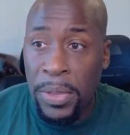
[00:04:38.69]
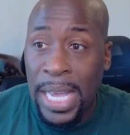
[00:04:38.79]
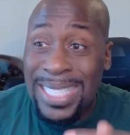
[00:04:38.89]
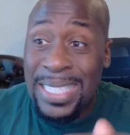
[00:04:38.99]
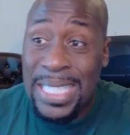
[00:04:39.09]

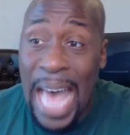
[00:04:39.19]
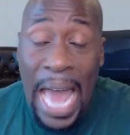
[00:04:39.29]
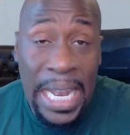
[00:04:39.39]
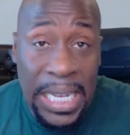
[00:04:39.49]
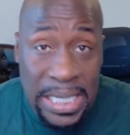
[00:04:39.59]
that
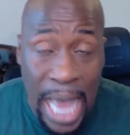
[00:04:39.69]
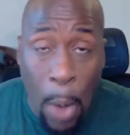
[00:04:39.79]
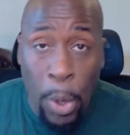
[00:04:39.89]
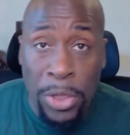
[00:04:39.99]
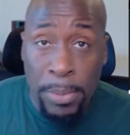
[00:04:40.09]
society does not
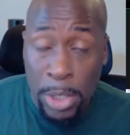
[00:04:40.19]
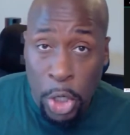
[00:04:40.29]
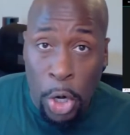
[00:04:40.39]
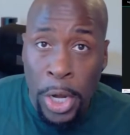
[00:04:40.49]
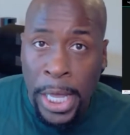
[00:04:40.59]
want them to
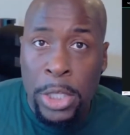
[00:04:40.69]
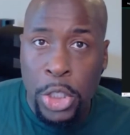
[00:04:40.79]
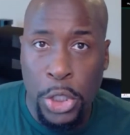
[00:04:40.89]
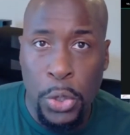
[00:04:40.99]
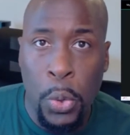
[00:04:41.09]
turn
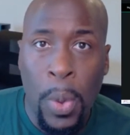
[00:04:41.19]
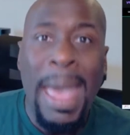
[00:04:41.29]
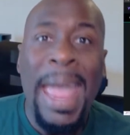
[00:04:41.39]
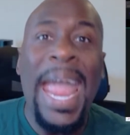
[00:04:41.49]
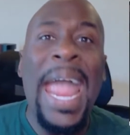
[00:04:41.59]
into,
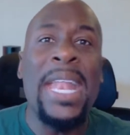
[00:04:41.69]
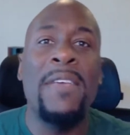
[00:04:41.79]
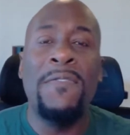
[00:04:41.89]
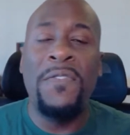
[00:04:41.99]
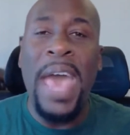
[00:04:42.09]
and
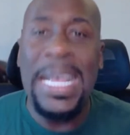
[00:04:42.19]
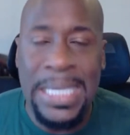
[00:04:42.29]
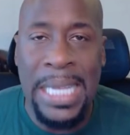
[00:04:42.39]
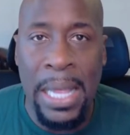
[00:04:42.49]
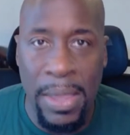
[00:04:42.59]

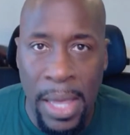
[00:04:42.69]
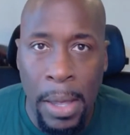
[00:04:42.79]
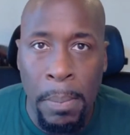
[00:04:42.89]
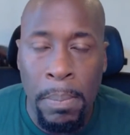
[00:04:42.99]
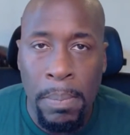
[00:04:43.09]
invest in
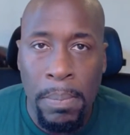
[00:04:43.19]
them